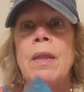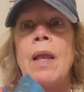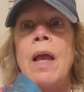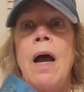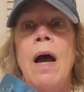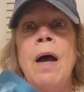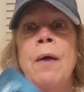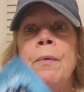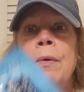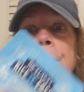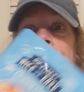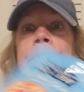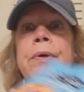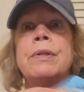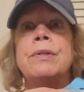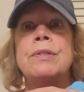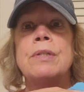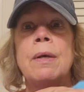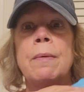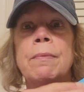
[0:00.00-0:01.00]
I would
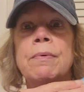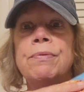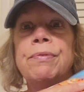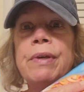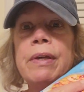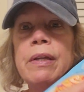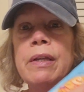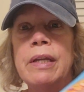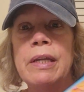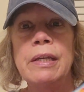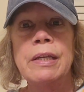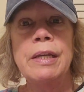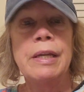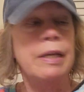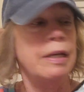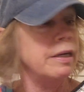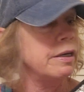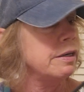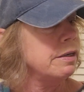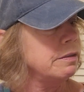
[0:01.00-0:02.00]
put some of it in
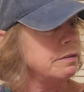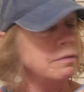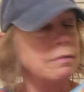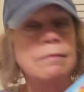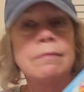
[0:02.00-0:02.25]
here,